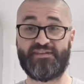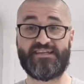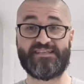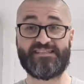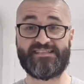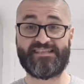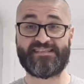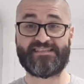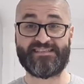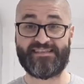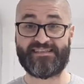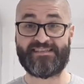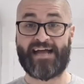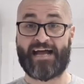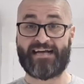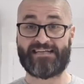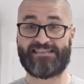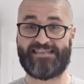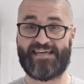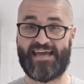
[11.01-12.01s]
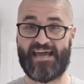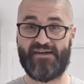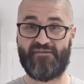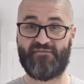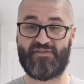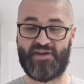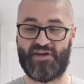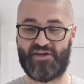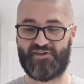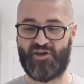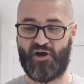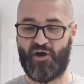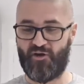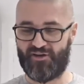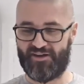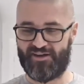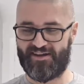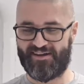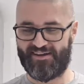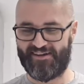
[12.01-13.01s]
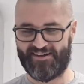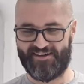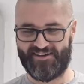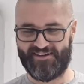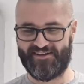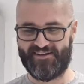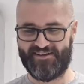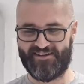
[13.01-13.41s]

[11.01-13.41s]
This isn't an Activia yoga.